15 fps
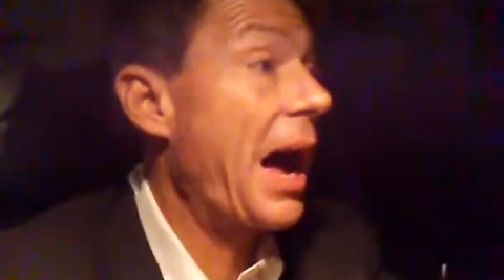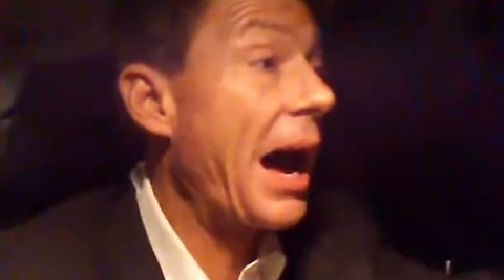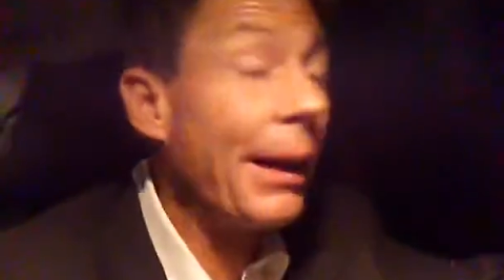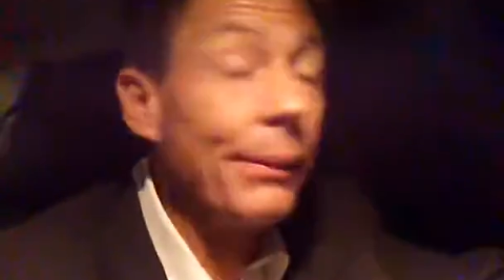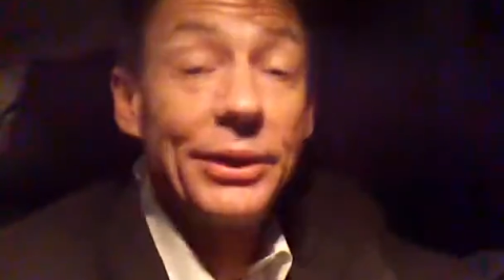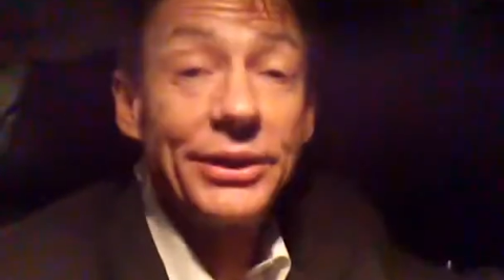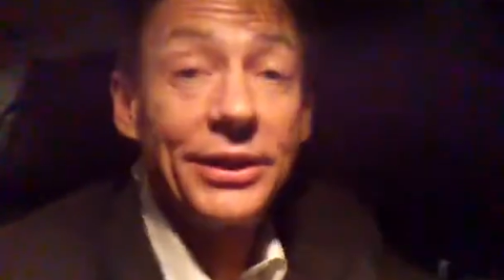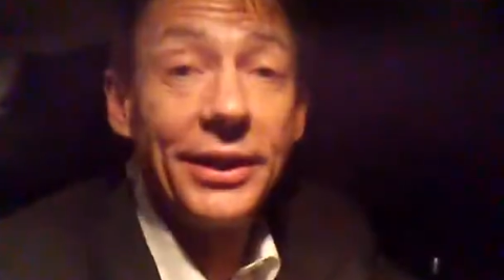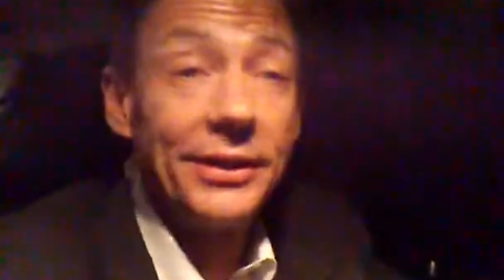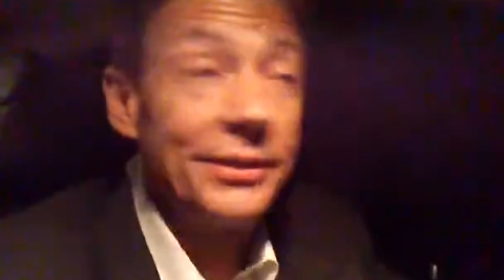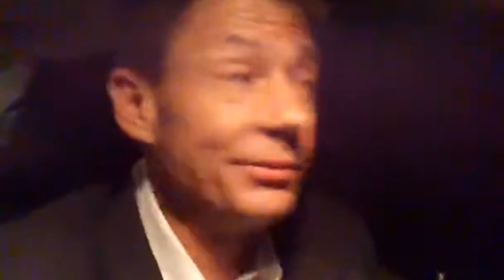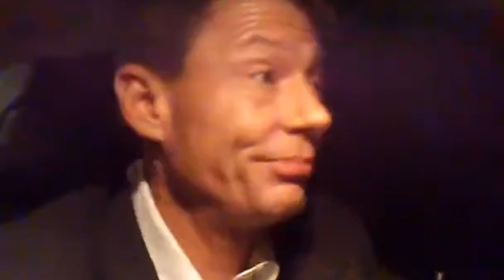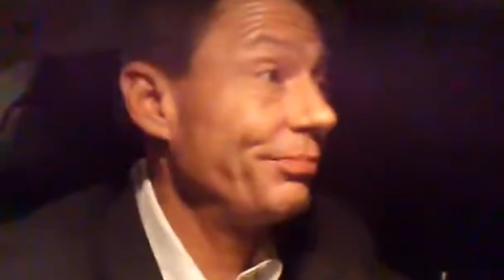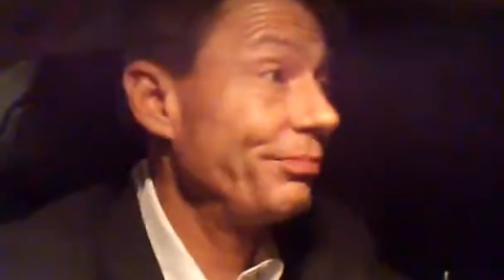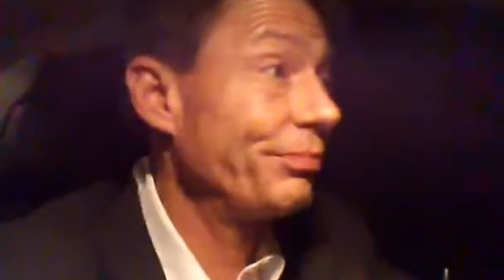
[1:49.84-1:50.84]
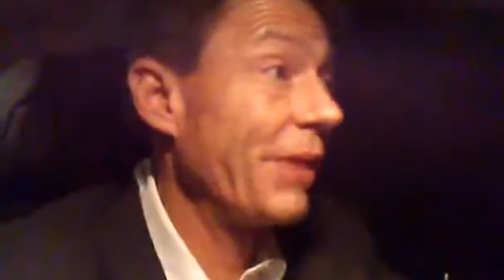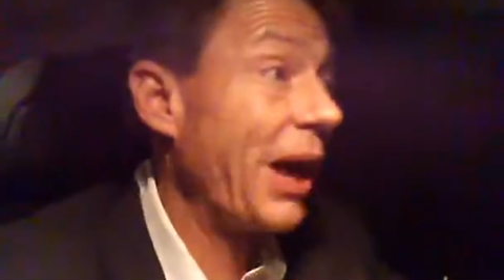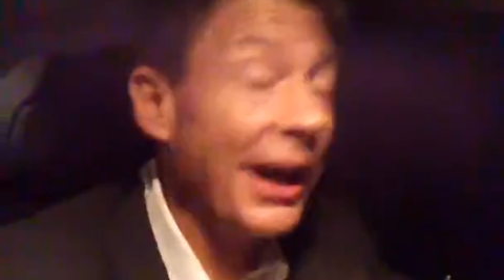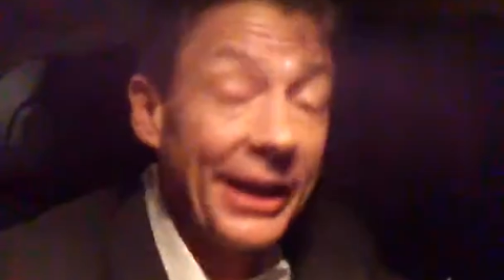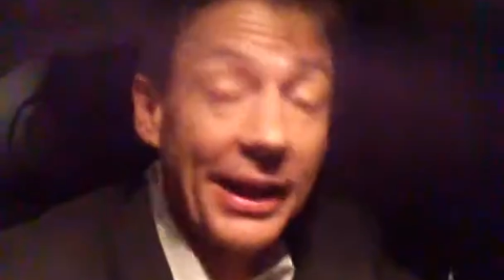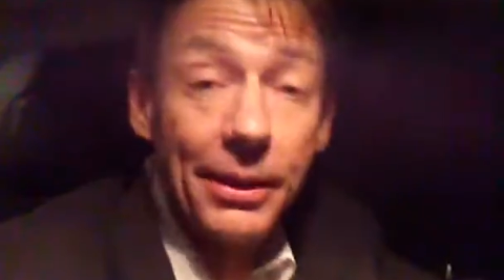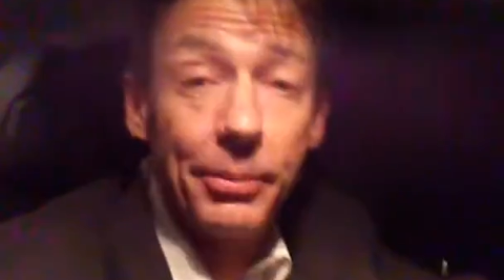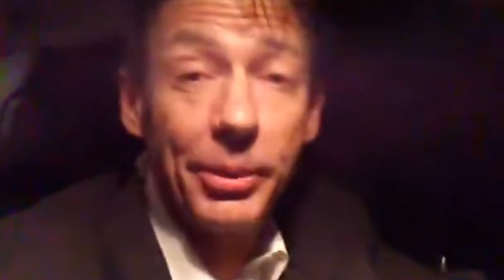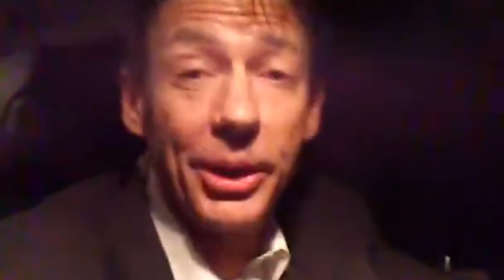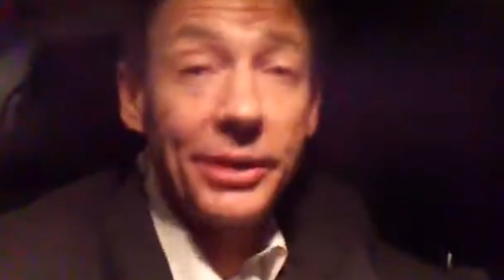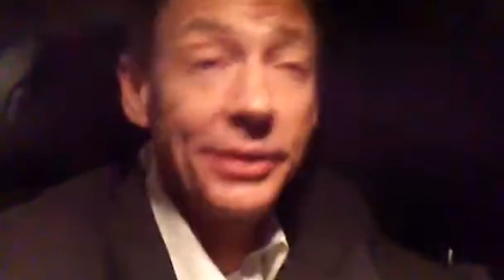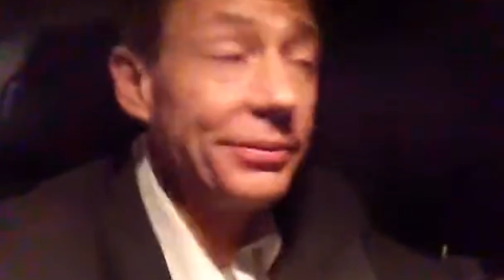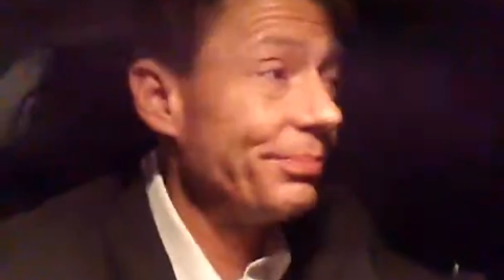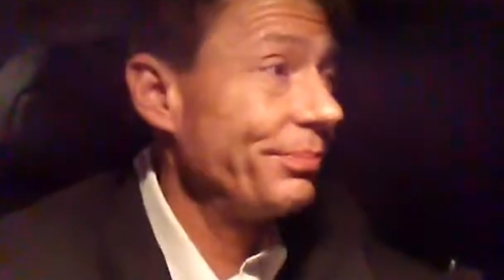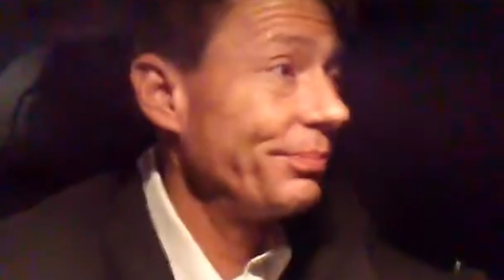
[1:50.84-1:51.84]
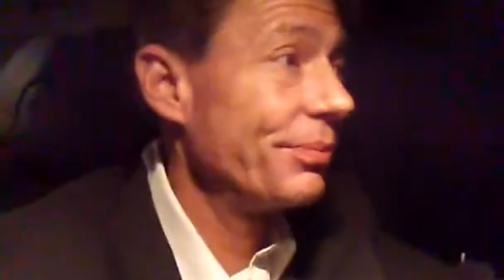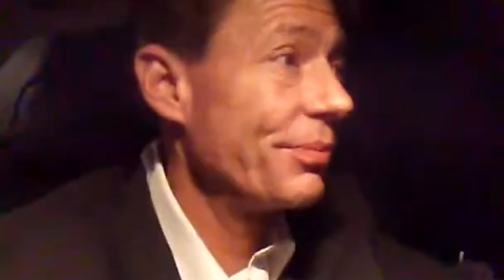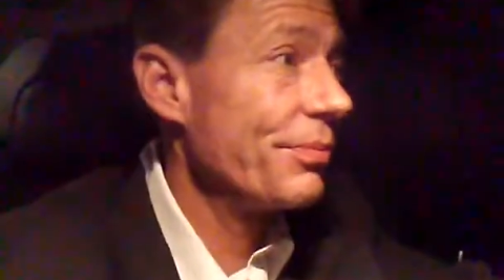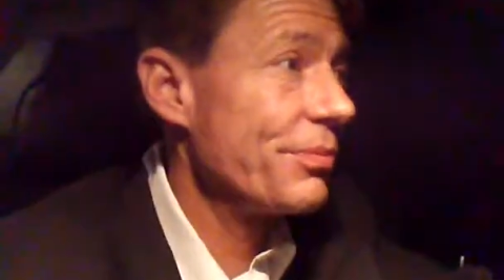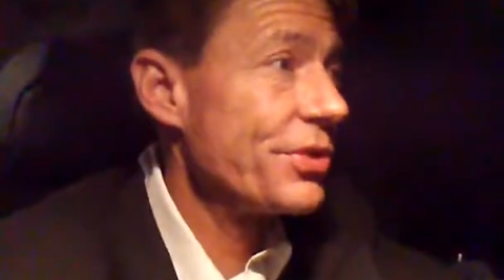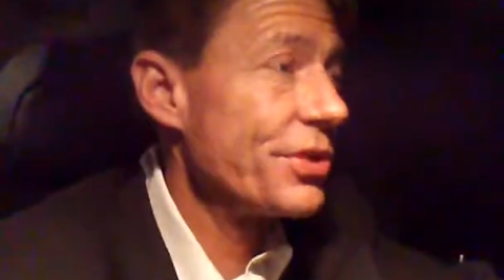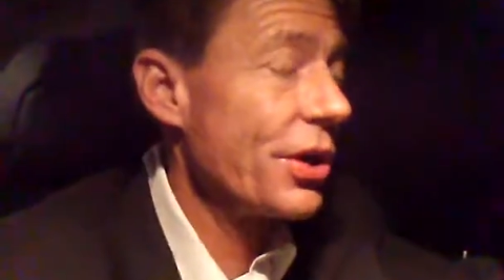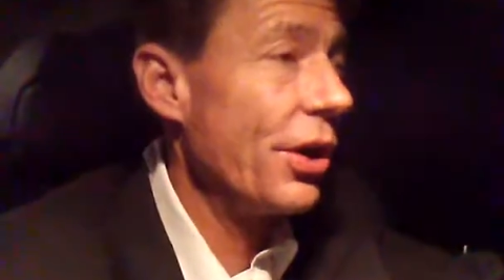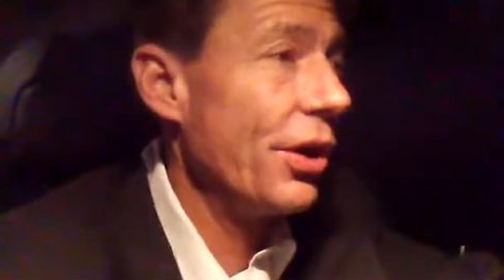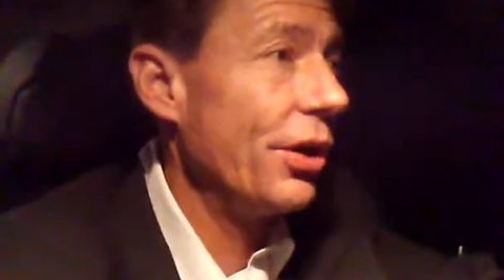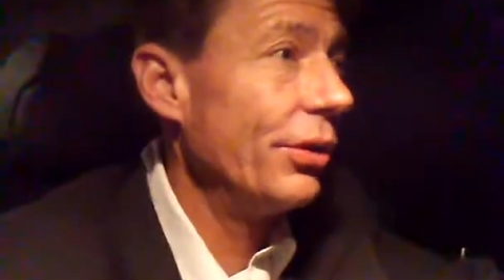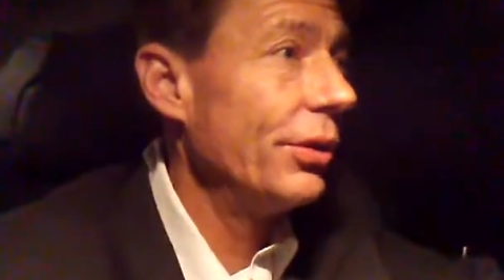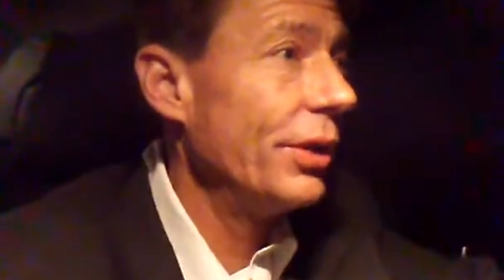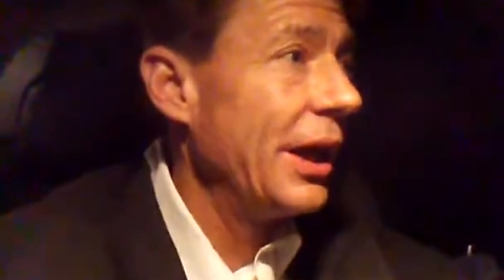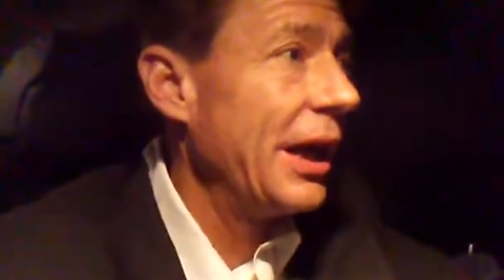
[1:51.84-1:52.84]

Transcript: I was in. I am in. So